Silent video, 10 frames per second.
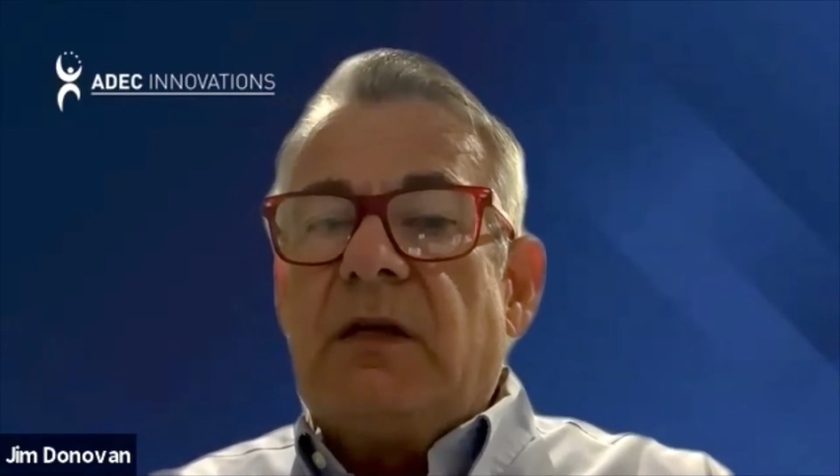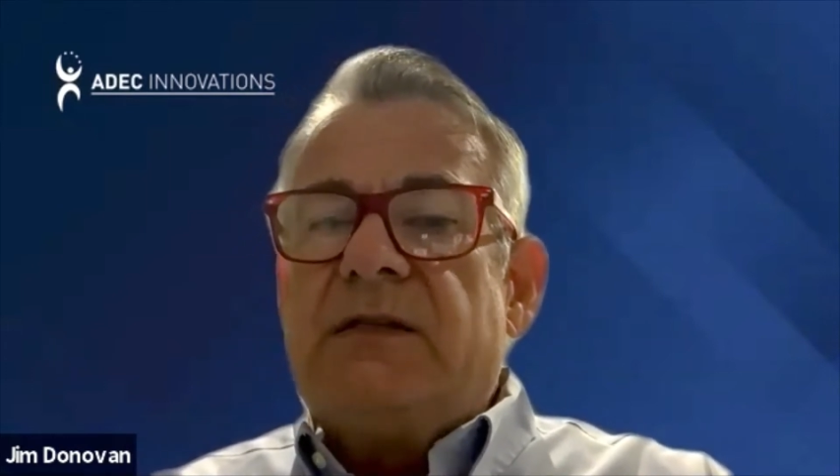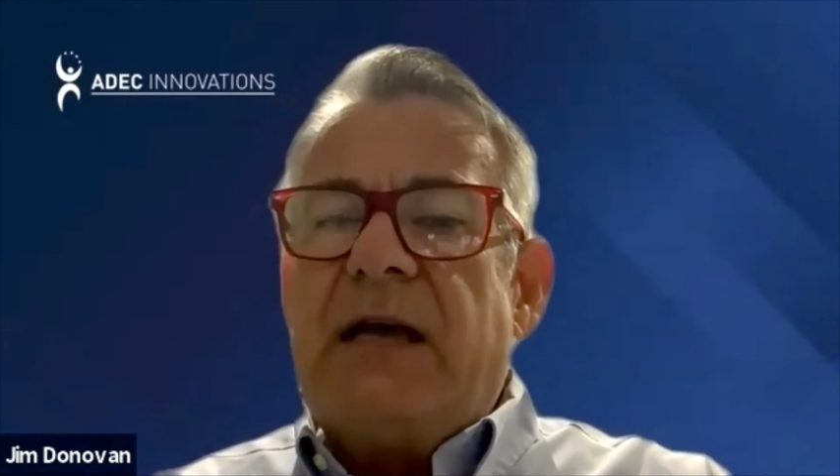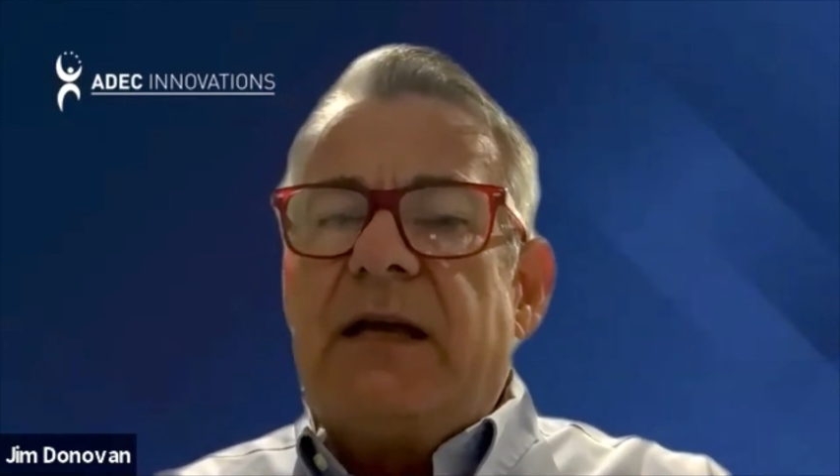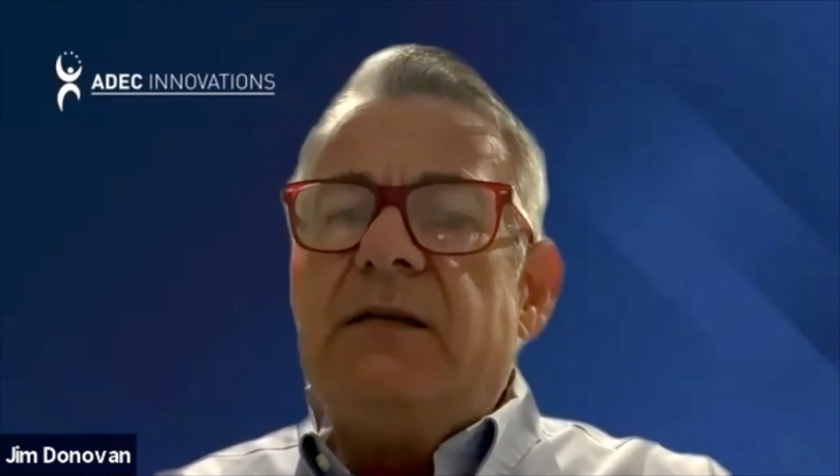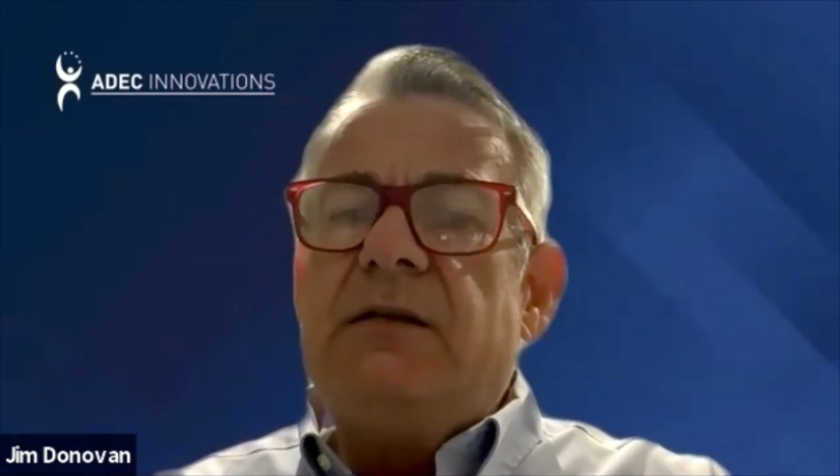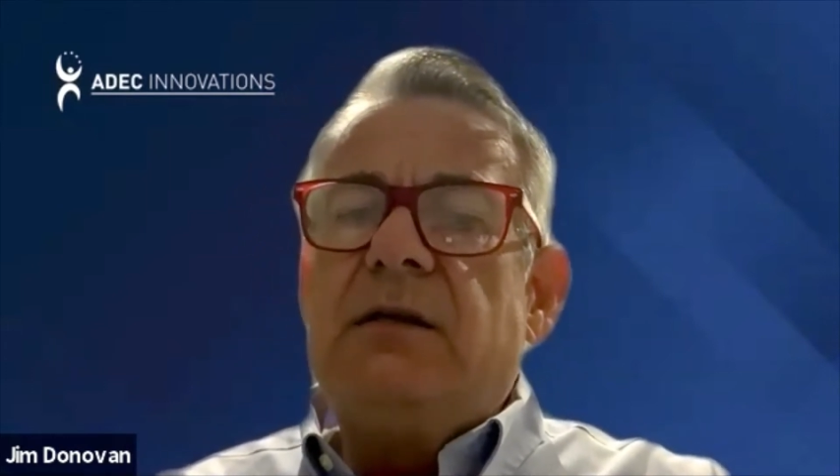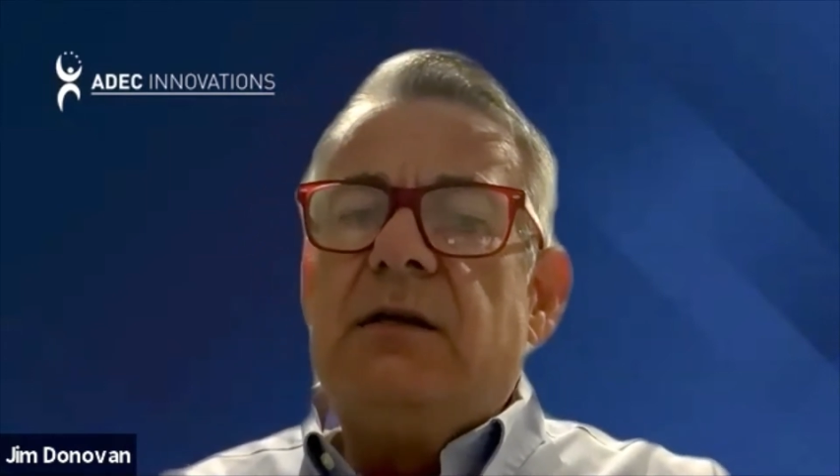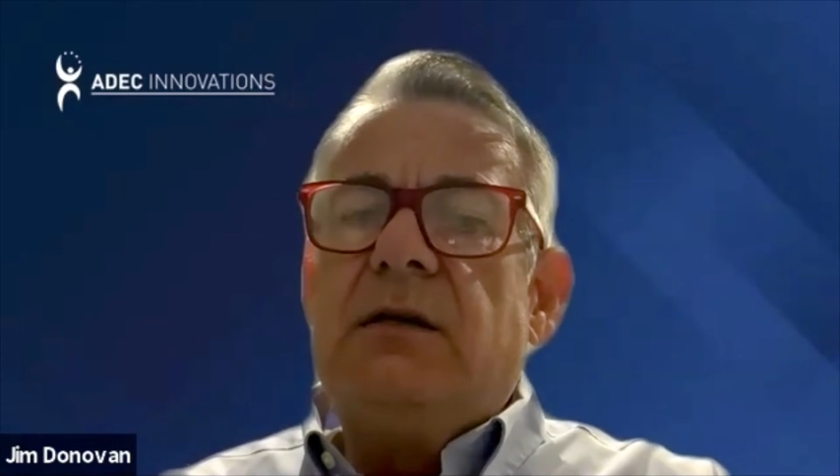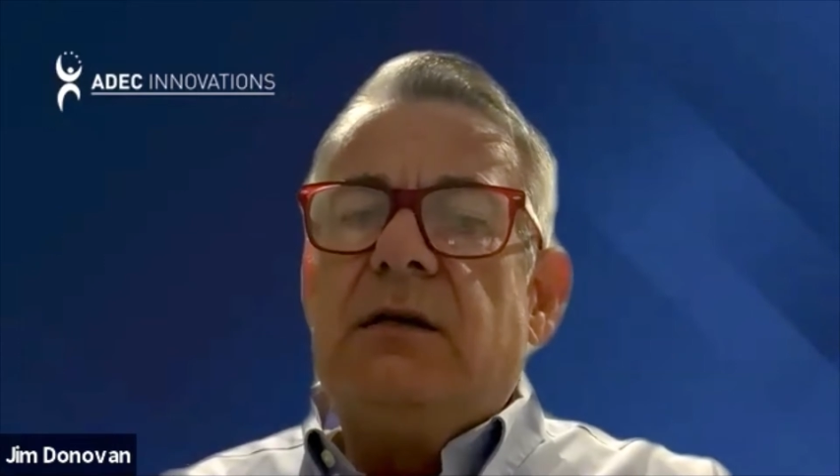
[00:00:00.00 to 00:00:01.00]

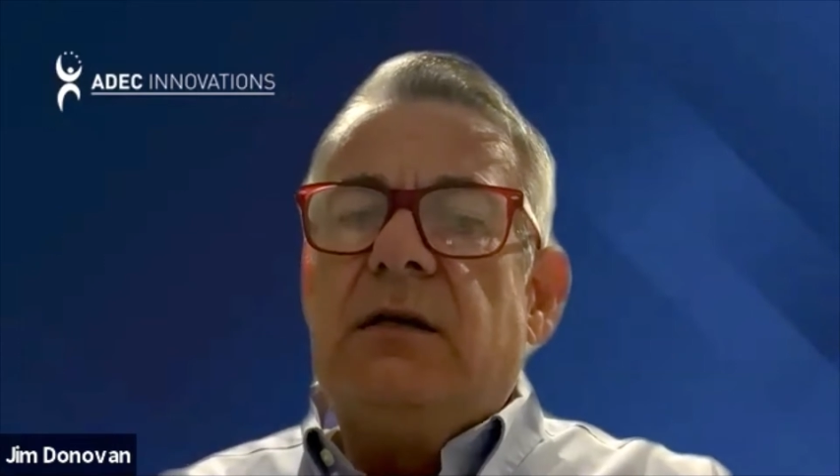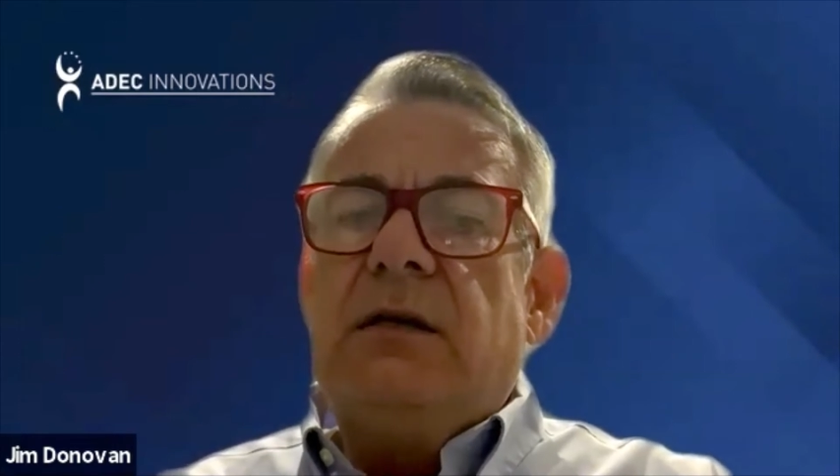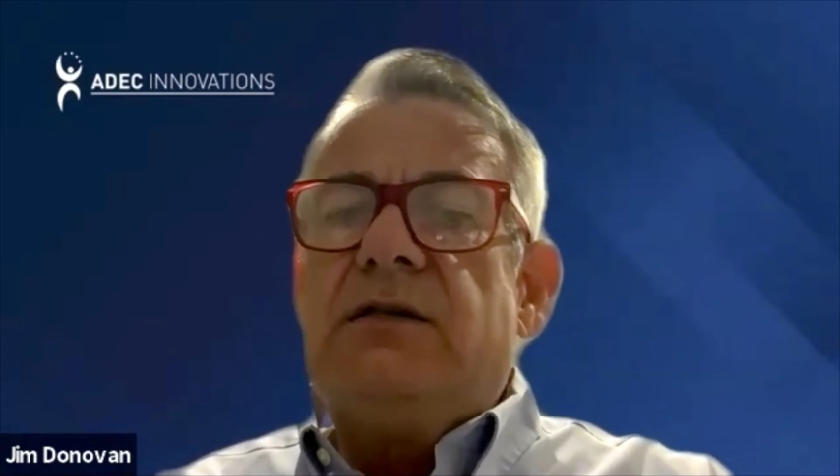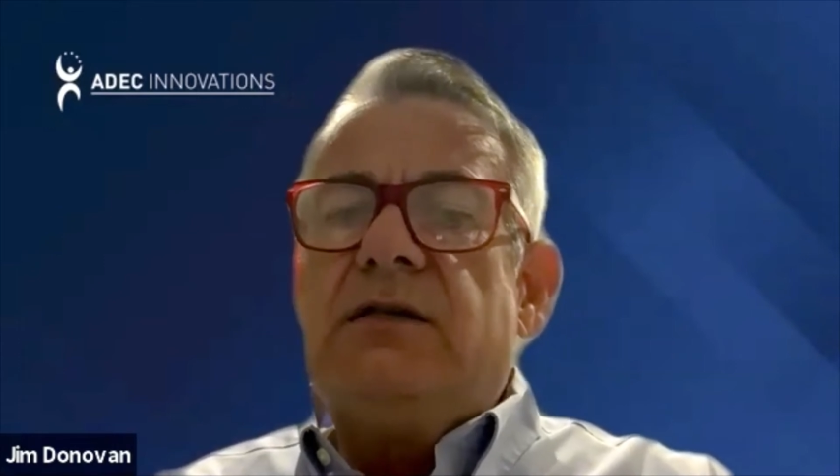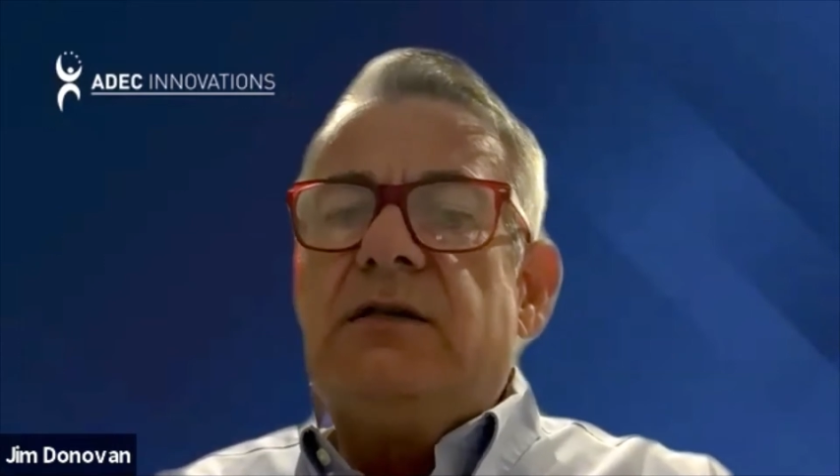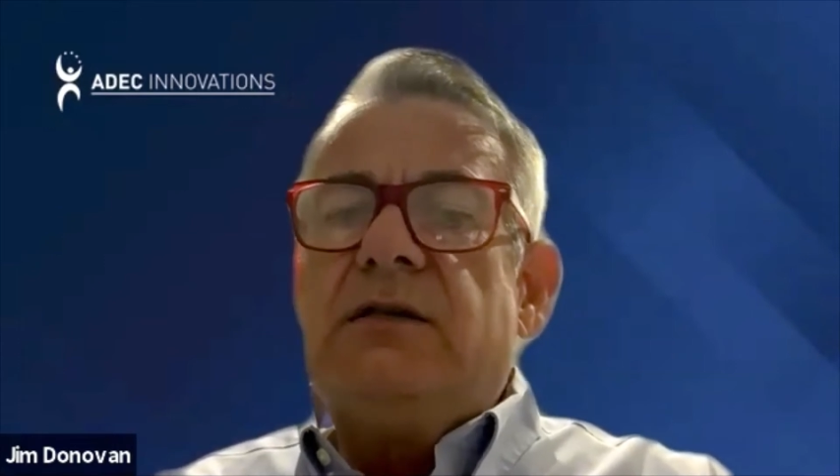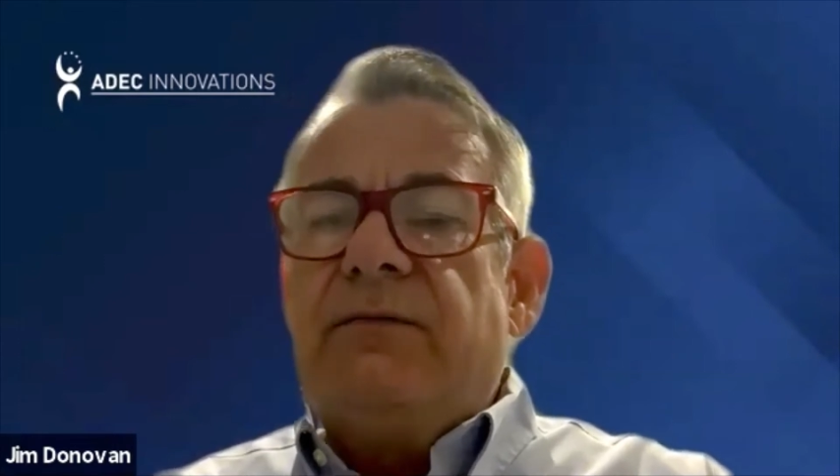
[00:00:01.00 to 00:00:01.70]
Second, is the